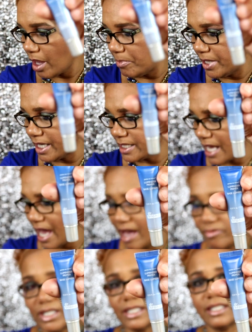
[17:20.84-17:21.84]
because I
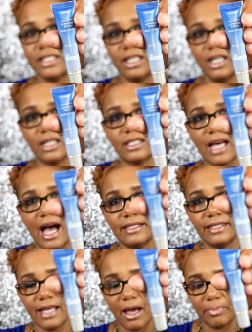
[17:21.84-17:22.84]
have this deluxe
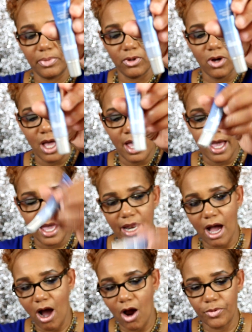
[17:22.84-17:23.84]
size sample
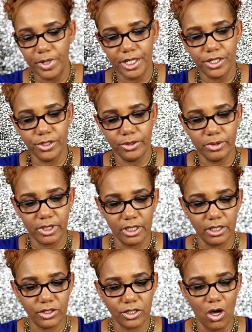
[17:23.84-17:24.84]
and I already use
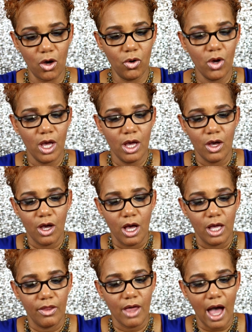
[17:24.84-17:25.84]
this. So
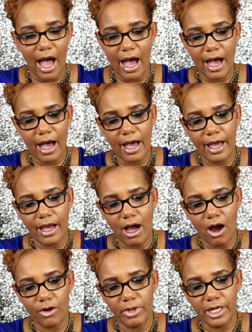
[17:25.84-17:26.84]
I
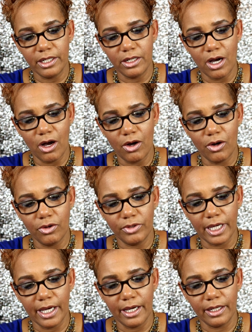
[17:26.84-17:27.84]
already know
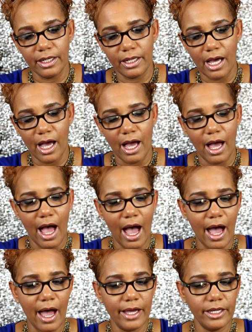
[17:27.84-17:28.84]
that
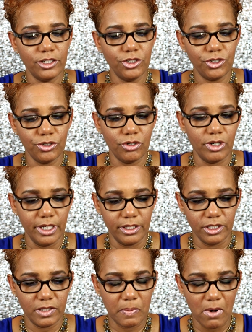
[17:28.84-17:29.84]
I enjoy
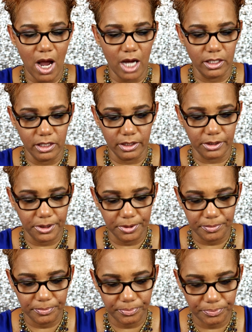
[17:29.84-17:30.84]
this product.
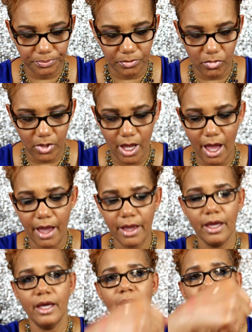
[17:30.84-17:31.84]

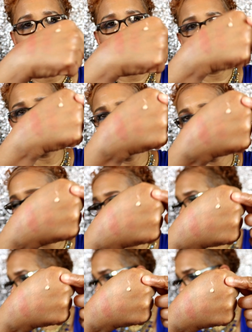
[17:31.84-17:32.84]
Okay, that's what it
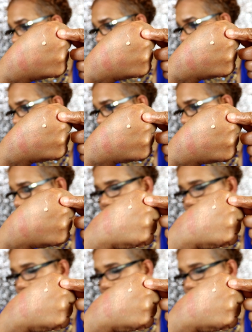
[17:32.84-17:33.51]
looks like.